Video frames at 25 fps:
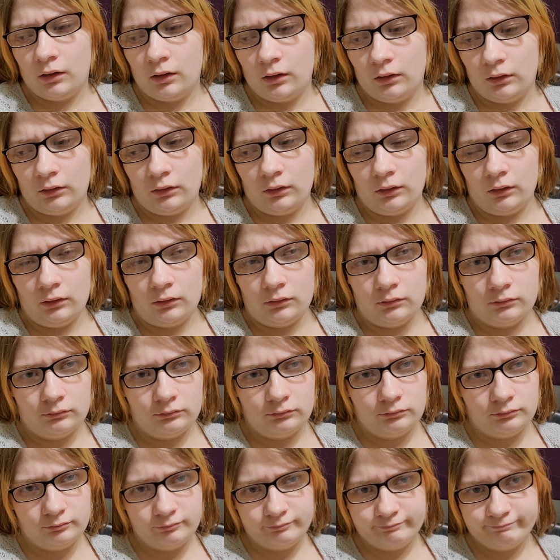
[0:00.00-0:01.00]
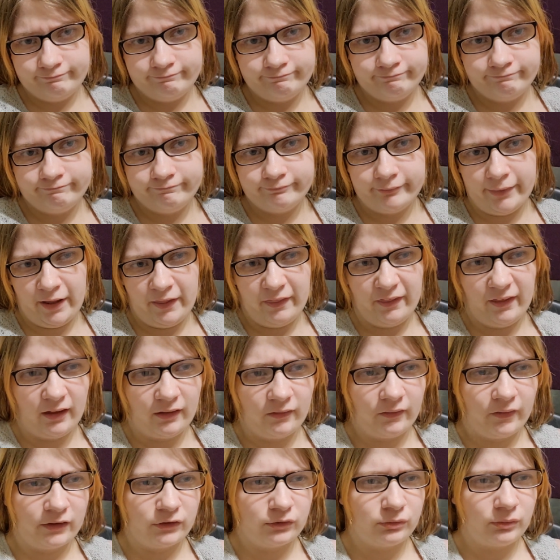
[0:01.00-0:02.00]
I think
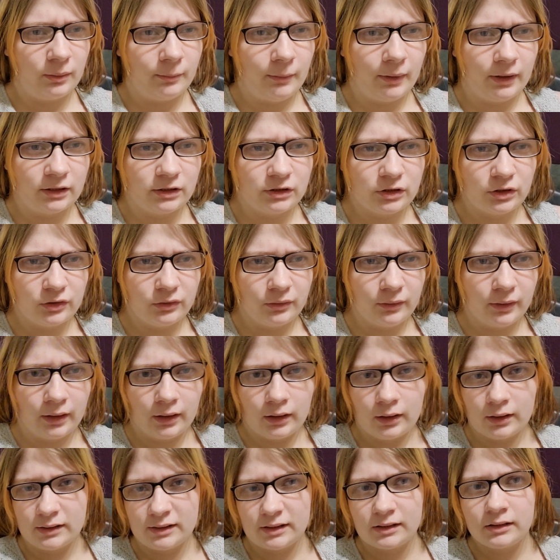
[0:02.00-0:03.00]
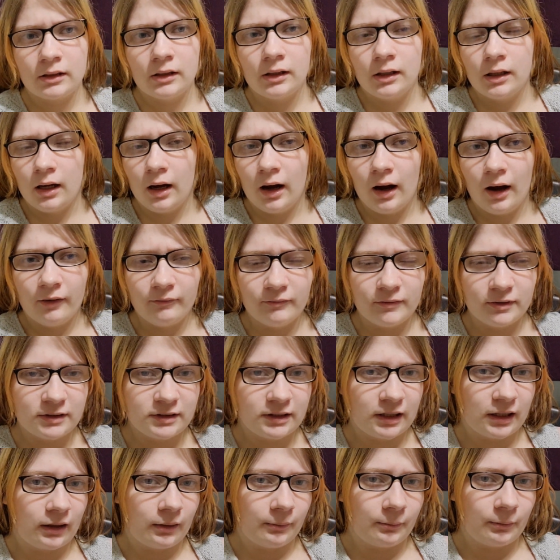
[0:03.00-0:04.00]
that's what I might start doing, because I've been
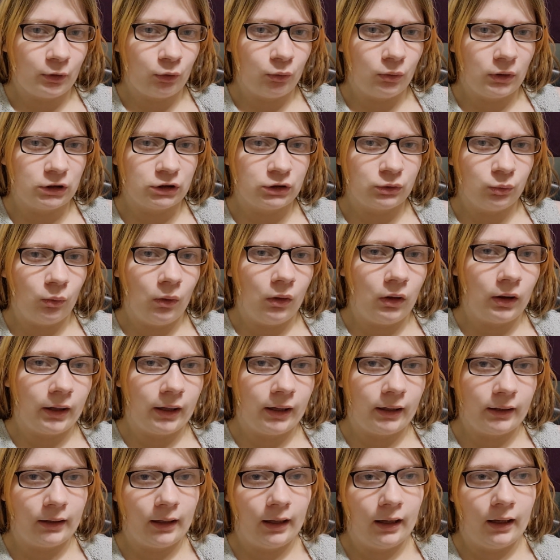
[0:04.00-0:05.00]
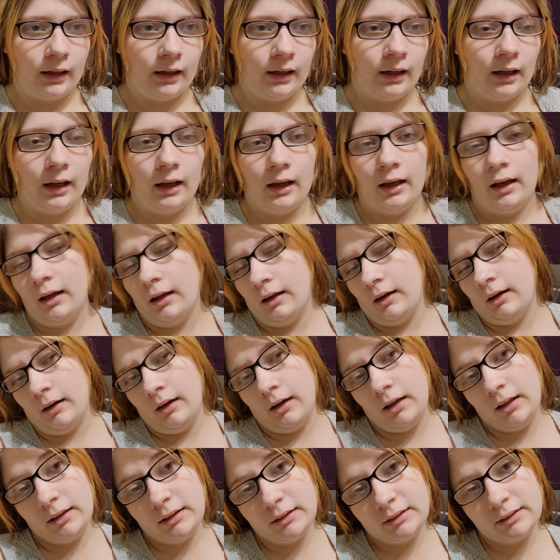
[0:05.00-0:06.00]
saying I'm gonna watch The Walking Dead, and
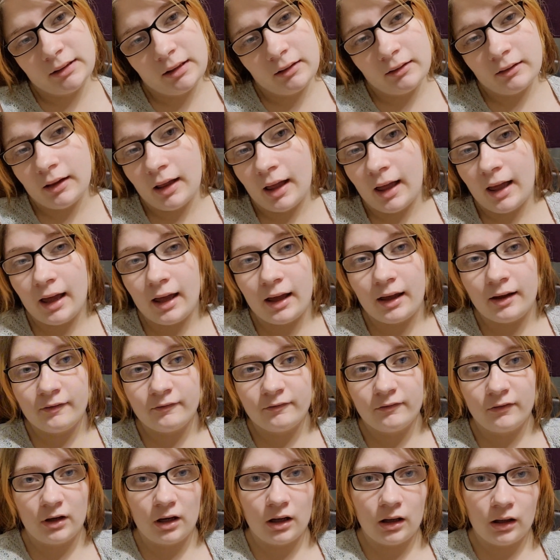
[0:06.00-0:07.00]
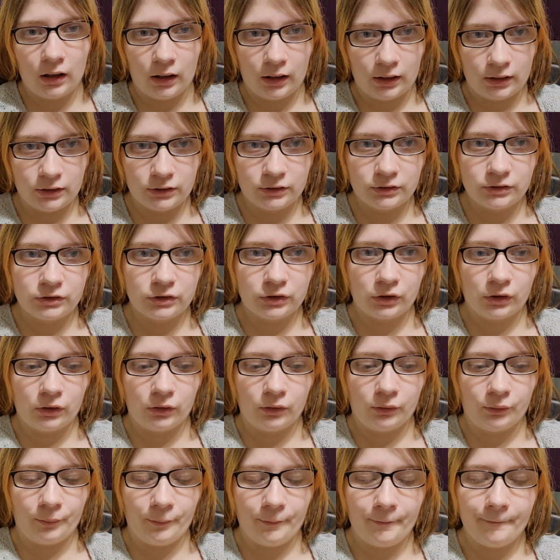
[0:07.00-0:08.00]
I still have not.
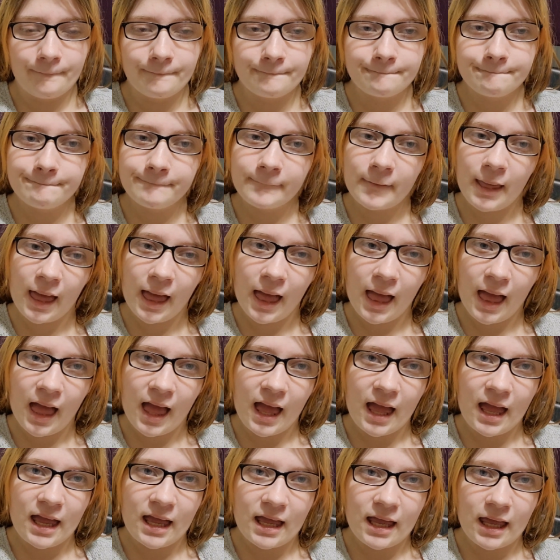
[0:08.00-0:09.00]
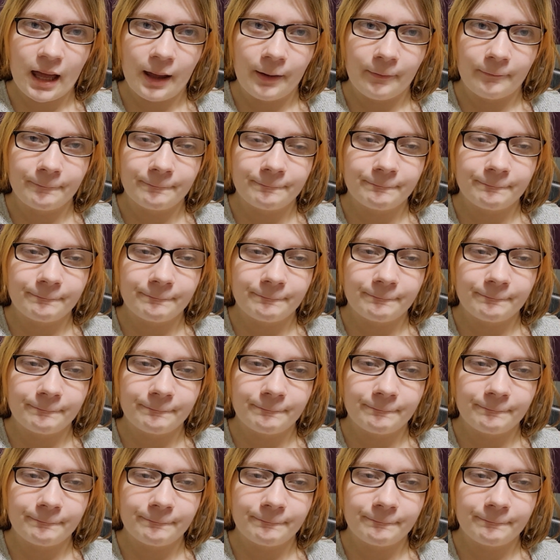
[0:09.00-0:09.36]
So, yeah.